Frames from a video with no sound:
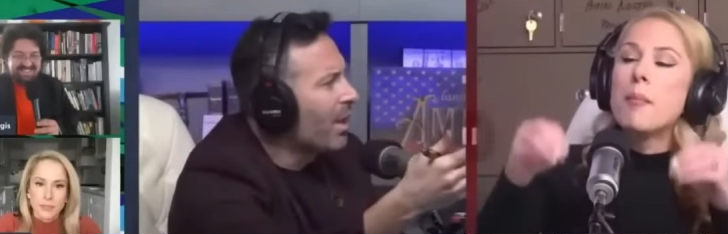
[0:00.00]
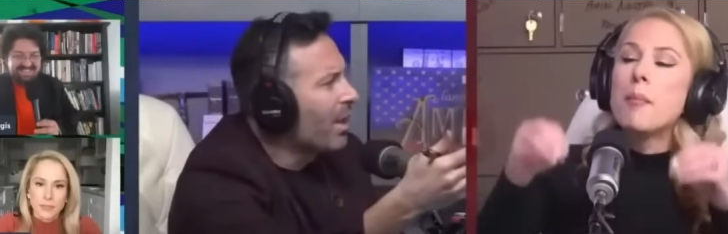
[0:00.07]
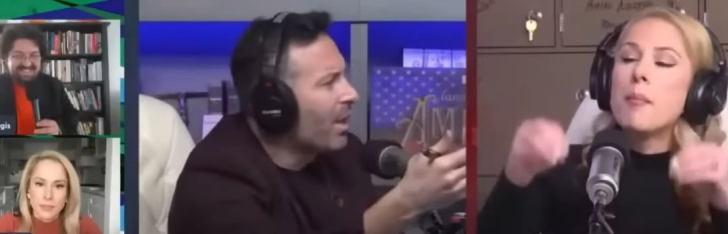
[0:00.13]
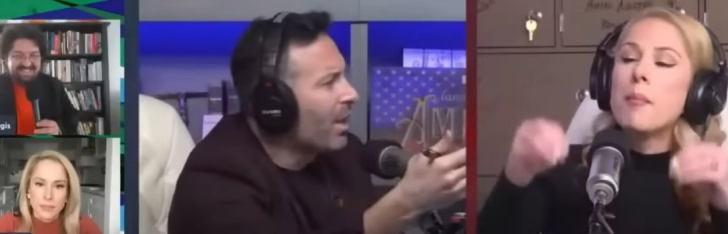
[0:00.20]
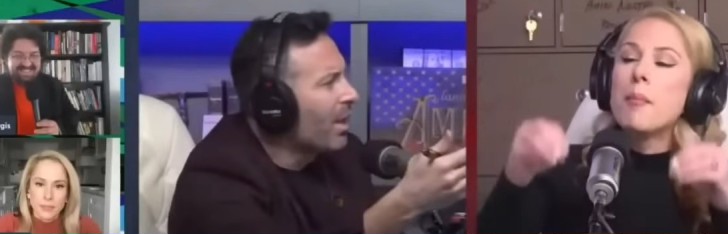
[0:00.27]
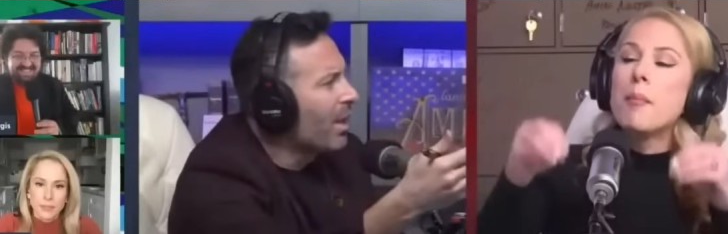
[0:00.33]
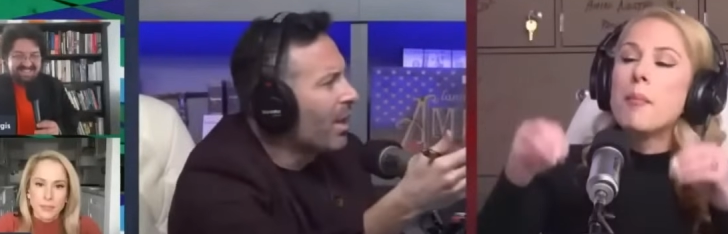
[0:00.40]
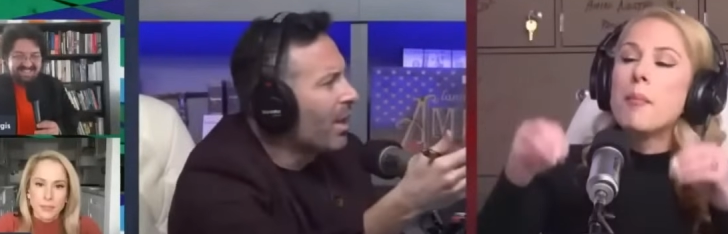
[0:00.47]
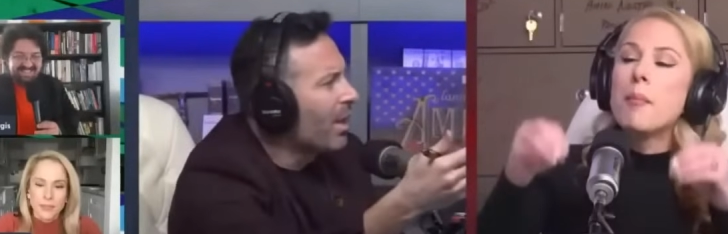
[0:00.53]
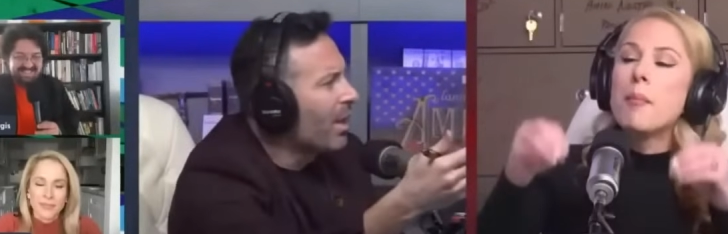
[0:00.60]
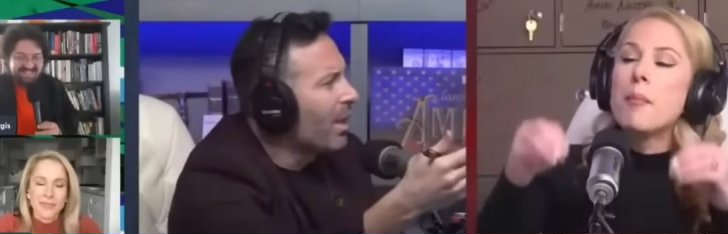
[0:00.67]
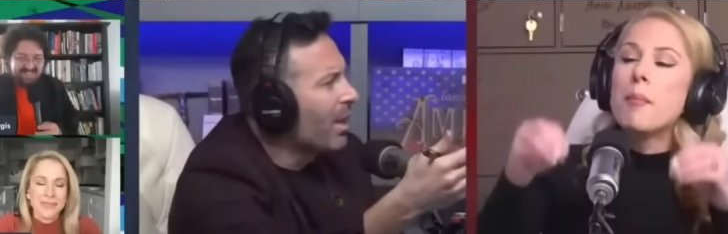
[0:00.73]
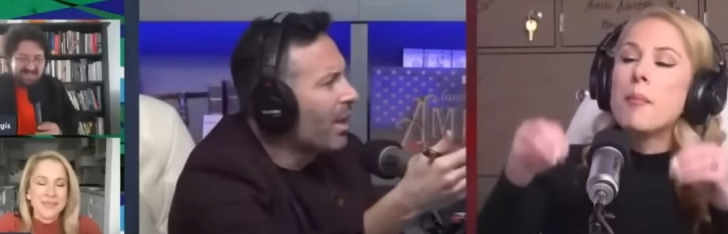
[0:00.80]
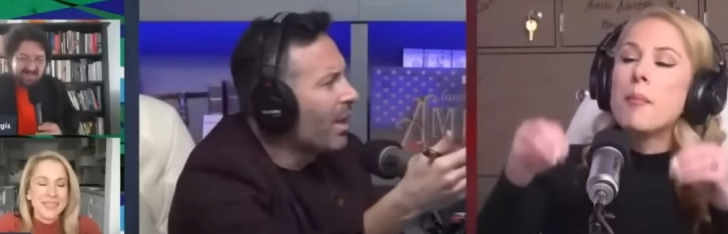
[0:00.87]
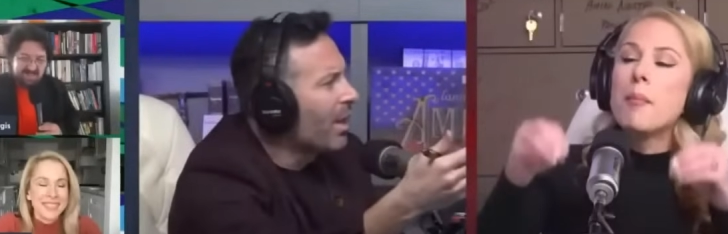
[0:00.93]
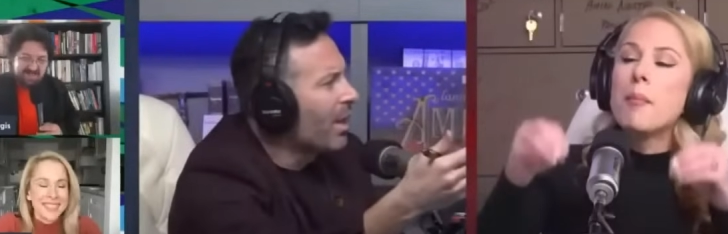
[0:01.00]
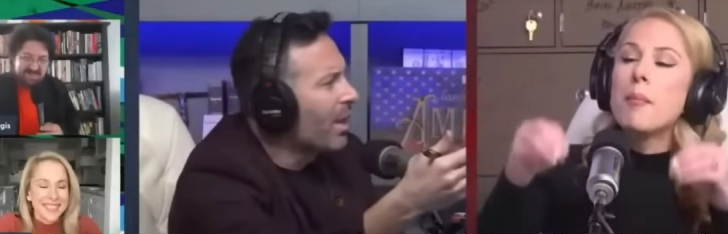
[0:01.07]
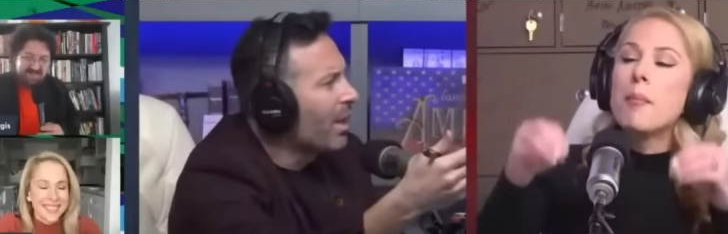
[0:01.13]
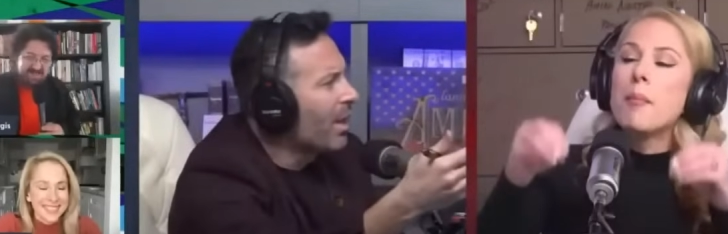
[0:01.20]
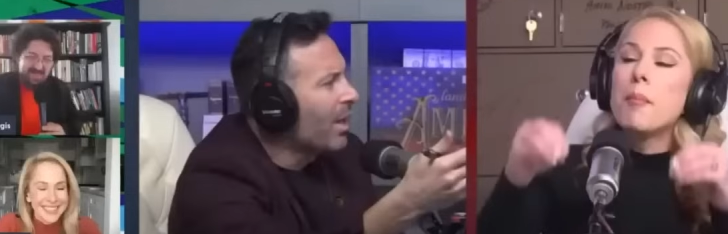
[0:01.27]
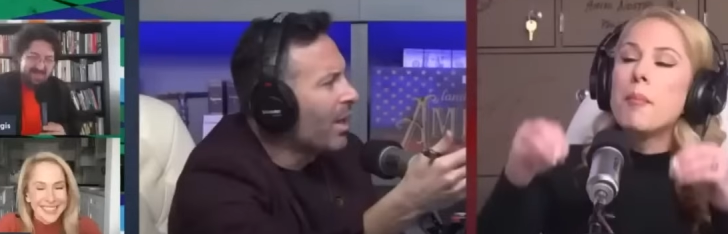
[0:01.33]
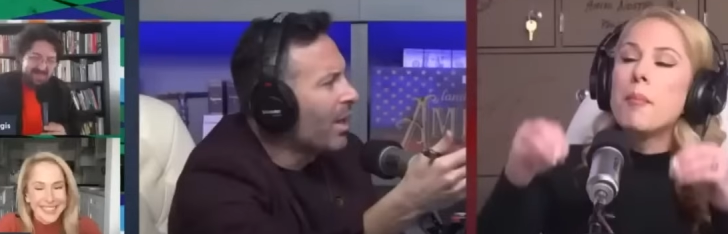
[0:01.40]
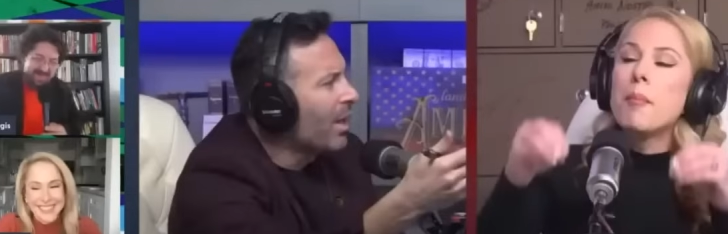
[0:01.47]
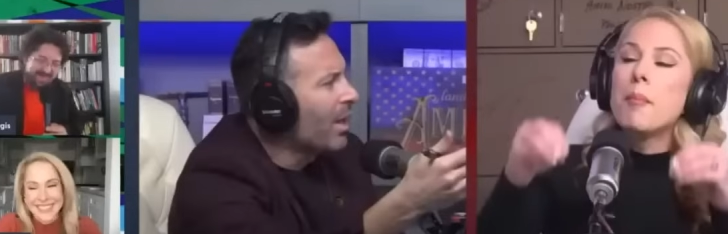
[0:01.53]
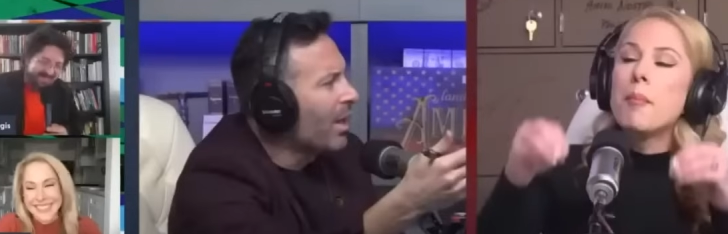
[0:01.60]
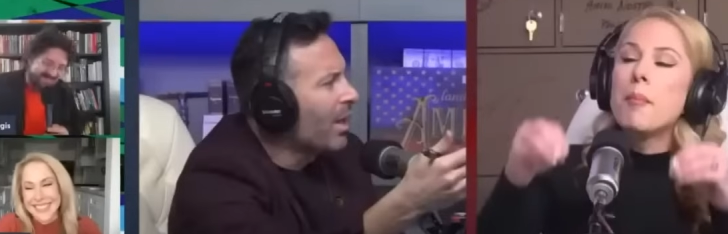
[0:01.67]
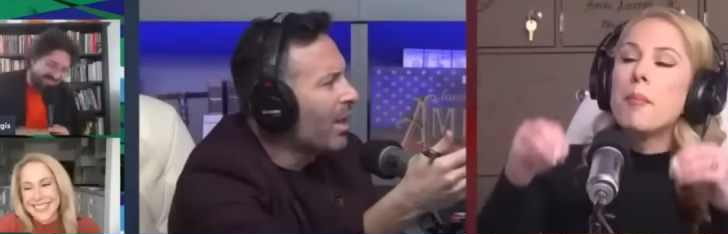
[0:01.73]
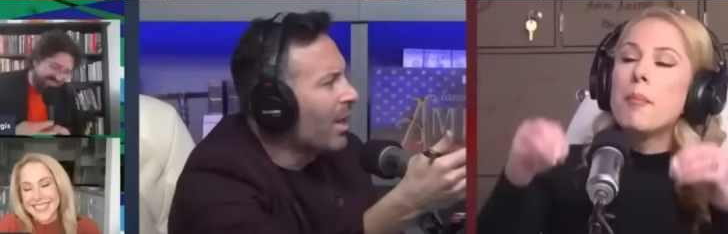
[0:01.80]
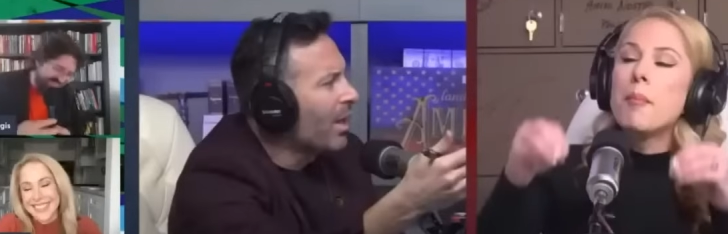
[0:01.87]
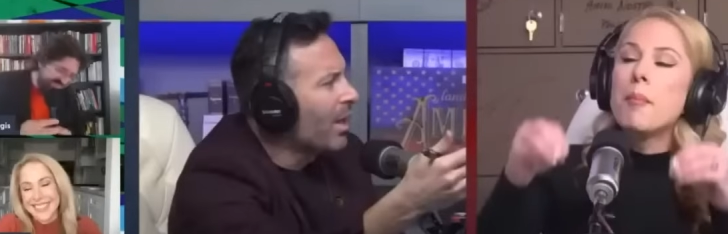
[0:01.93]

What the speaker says: (no one is talking)